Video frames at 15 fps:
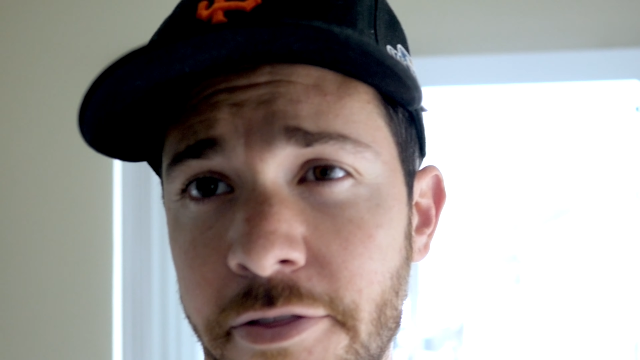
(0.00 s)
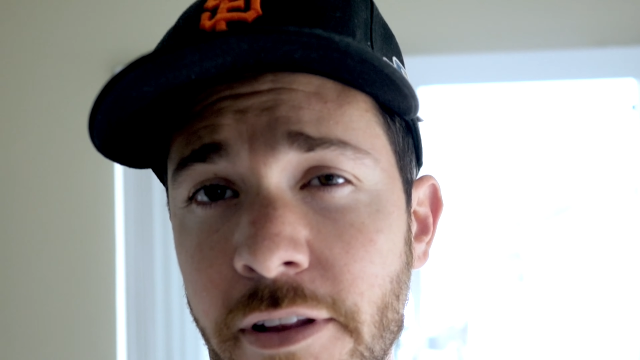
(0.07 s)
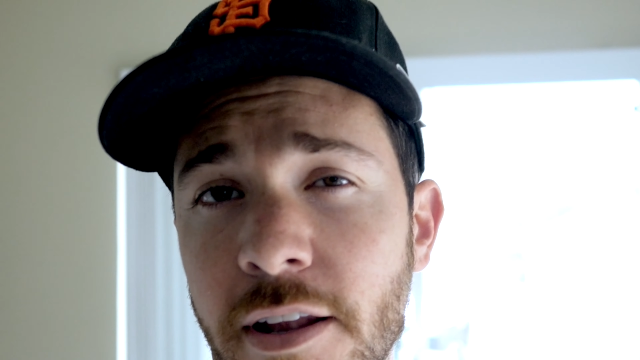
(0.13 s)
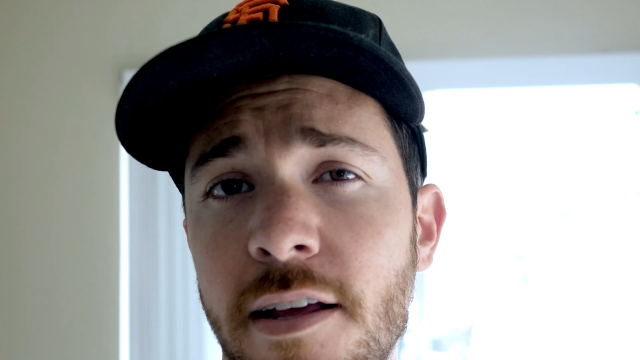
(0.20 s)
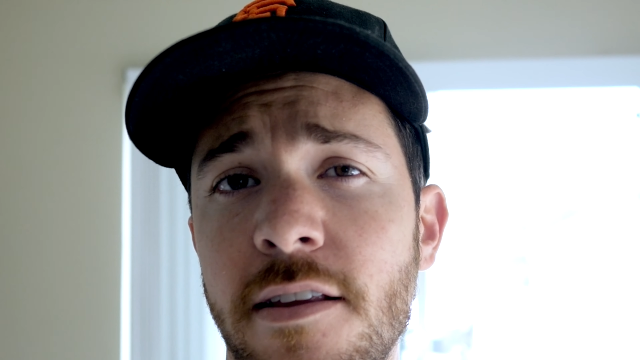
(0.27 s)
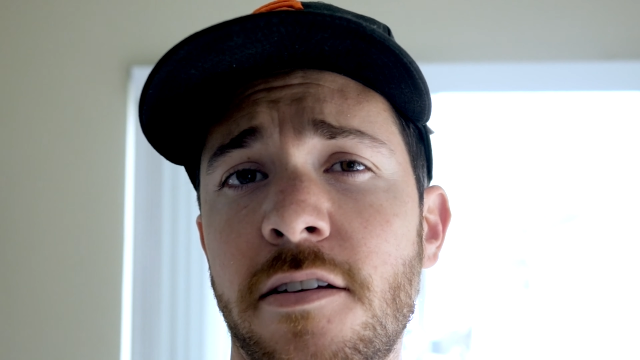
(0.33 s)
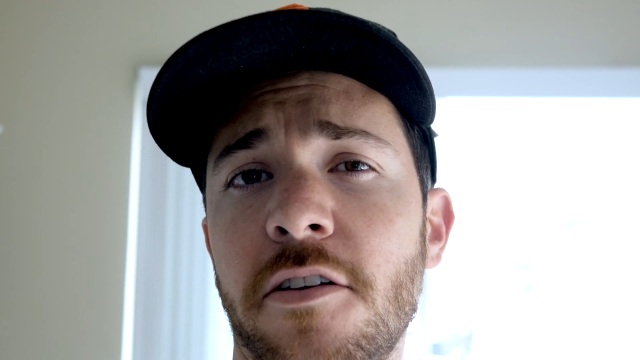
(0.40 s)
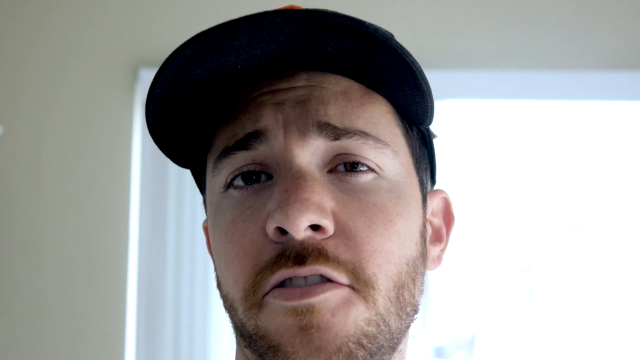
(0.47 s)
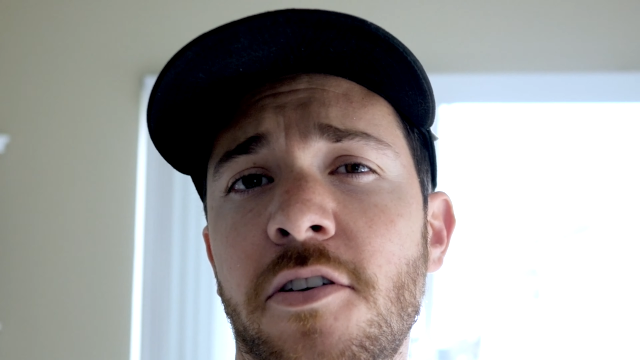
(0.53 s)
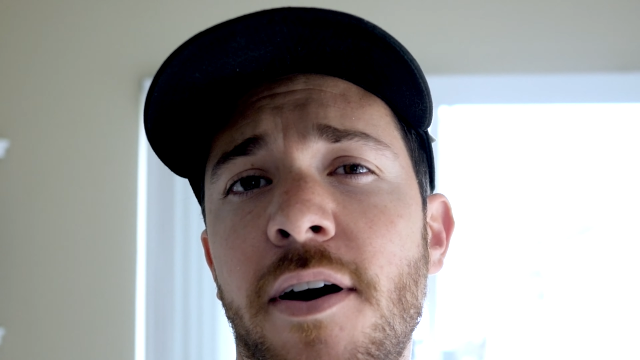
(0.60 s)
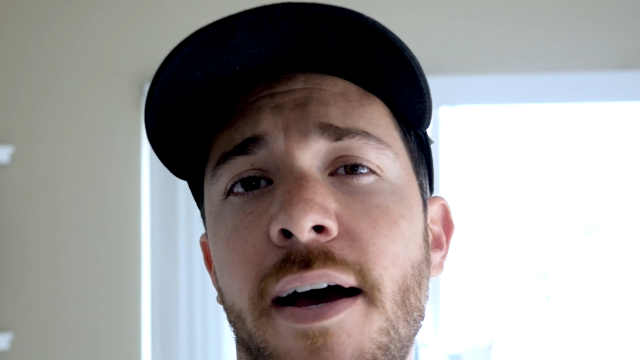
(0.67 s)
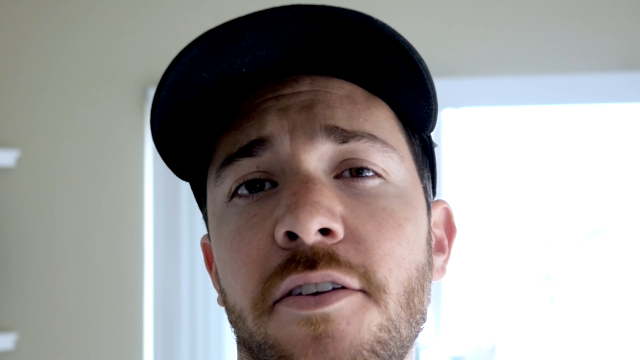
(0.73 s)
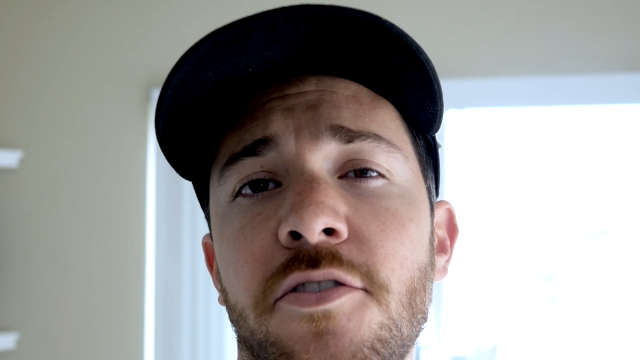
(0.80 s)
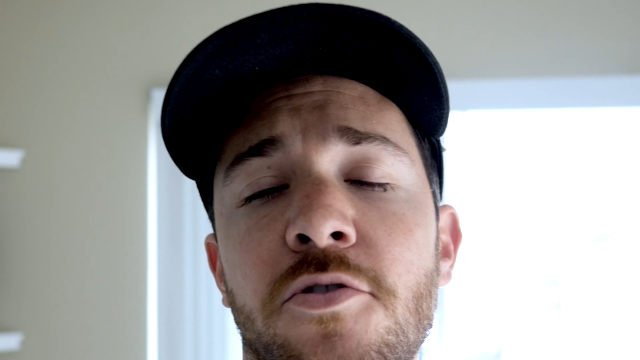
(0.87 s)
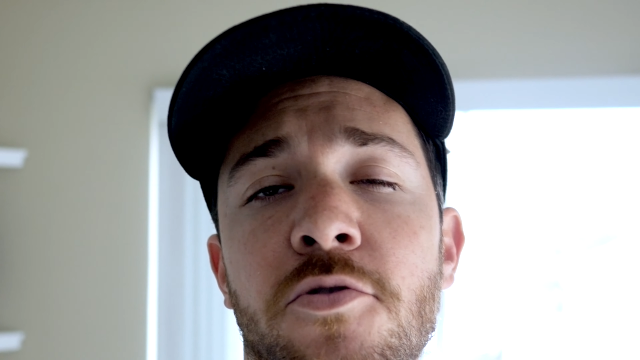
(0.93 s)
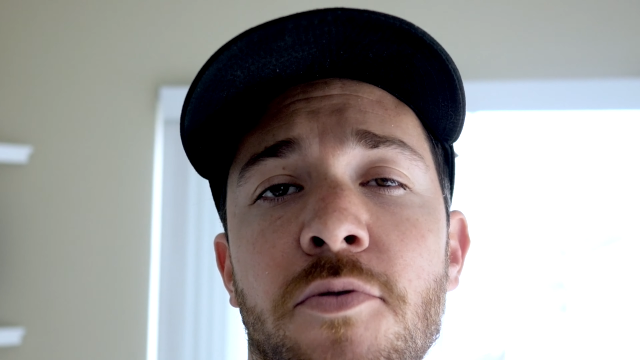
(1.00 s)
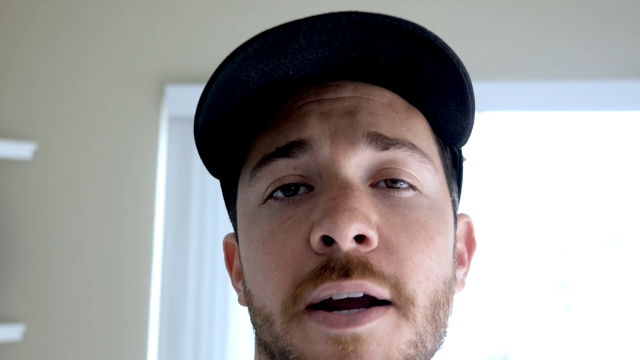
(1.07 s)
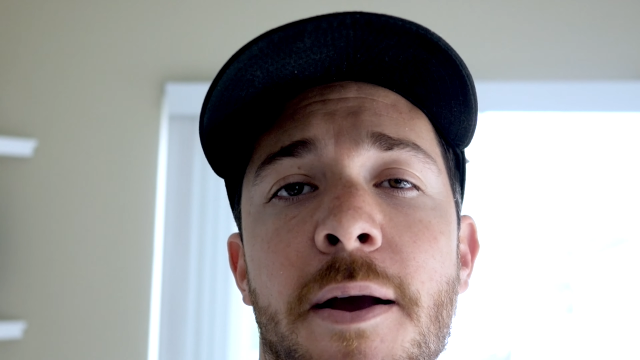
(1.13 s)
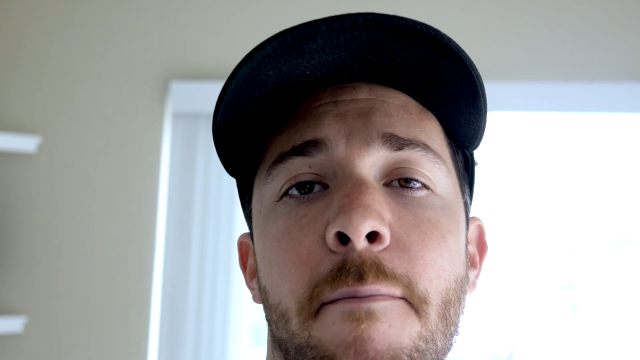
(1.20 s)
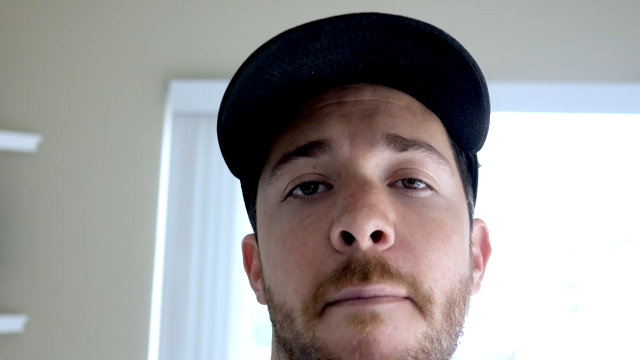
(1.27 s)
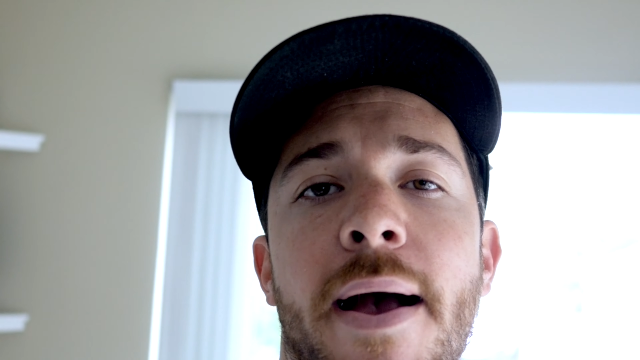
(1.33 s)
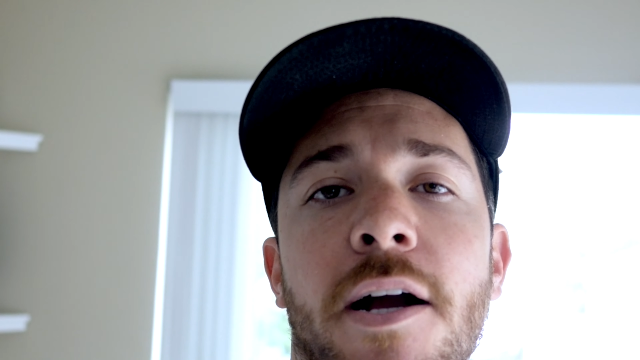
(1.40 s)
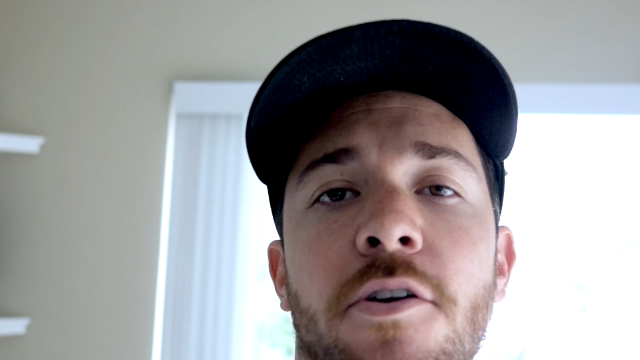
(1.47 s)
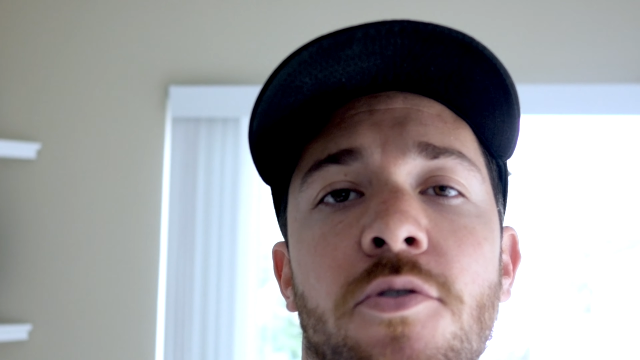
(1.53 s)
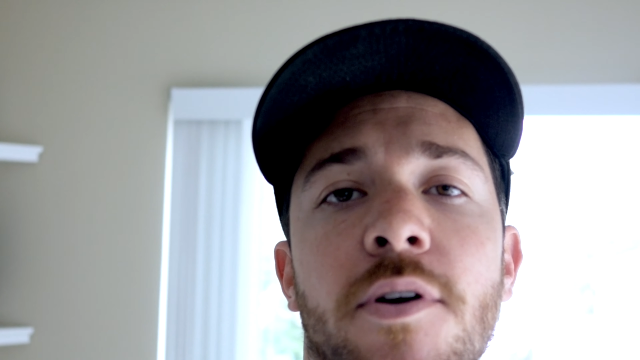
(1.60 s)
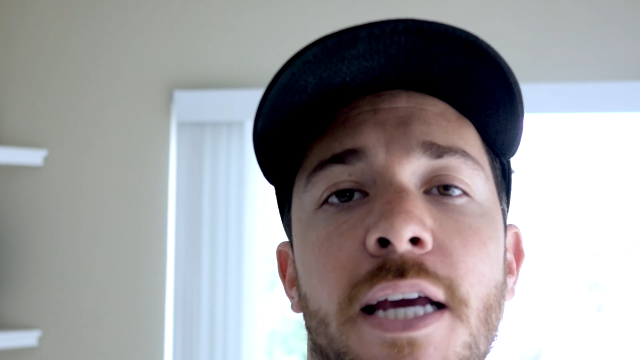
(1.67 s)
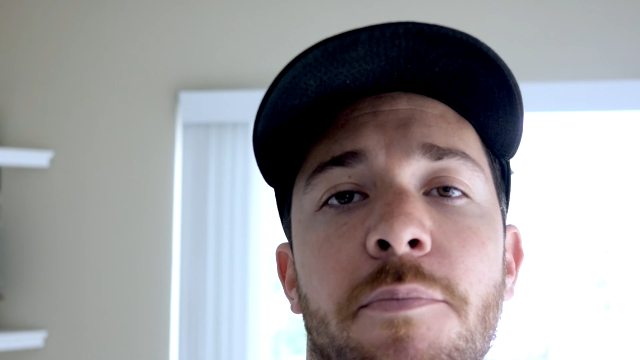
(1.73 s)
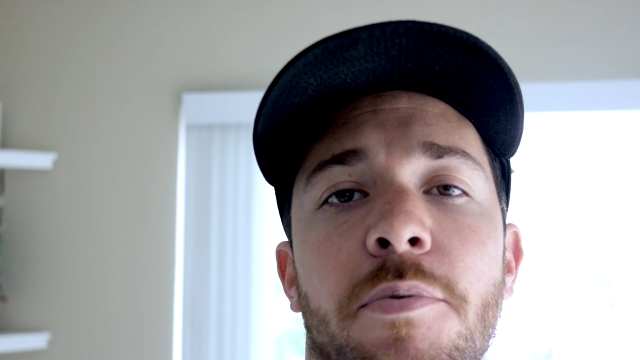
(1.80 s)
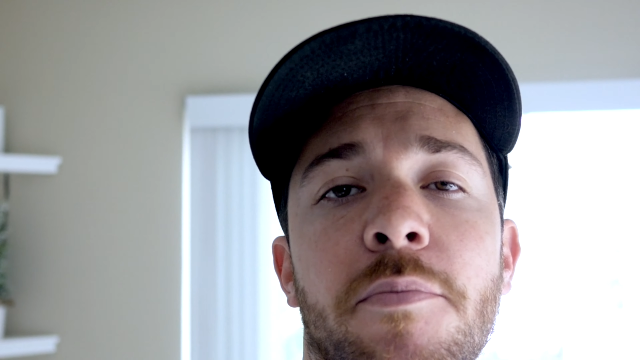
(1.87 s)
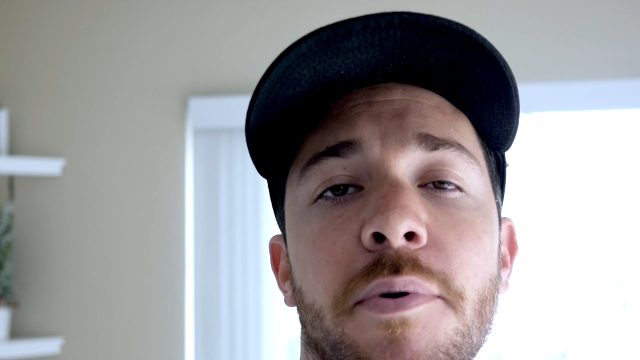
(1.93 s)
The lens also has great macro
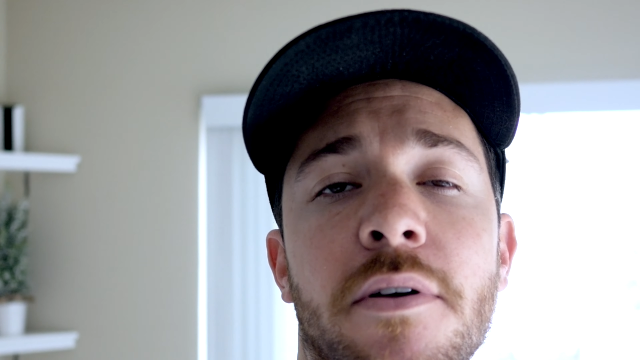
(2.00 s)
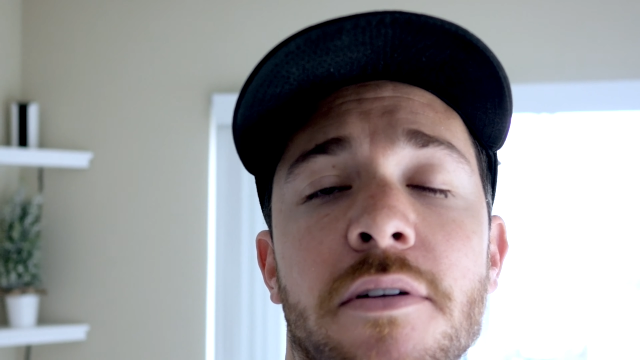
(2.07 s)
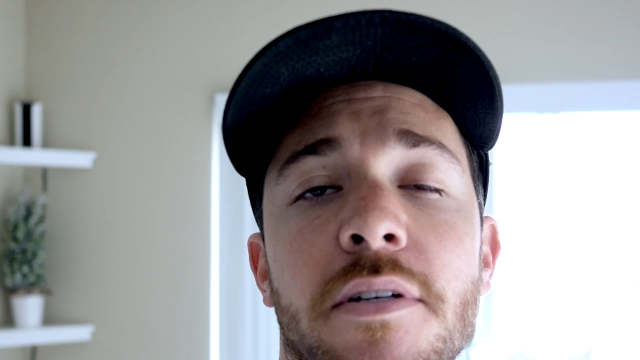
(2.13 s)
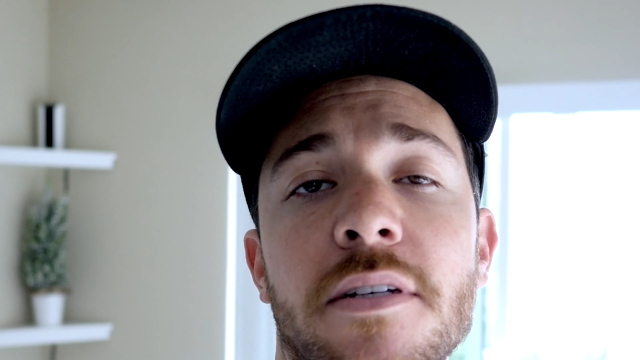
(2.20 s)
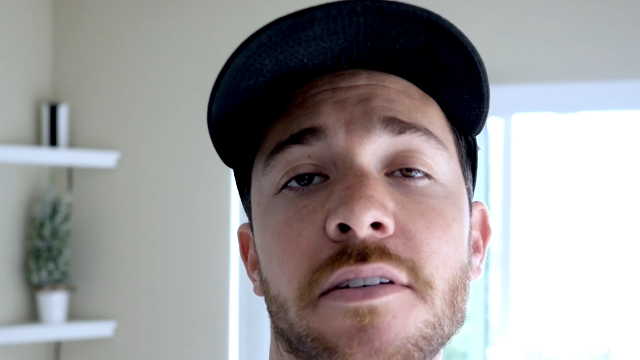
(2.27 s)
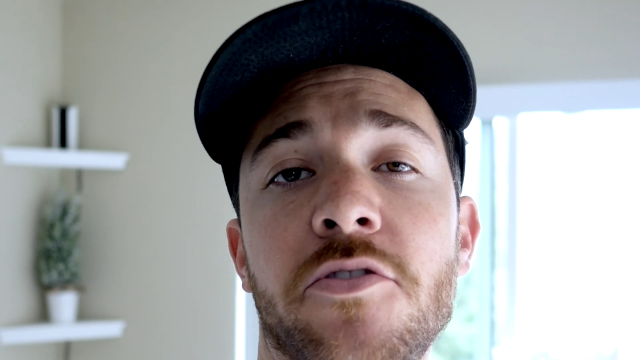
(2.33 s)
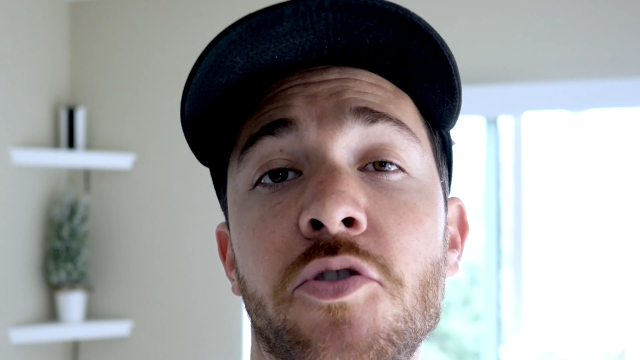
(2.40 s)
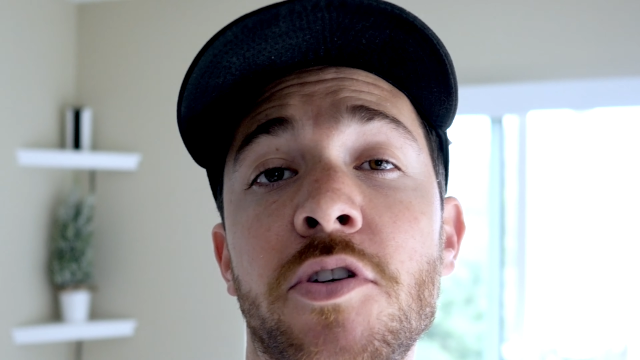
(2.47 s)
capabilities.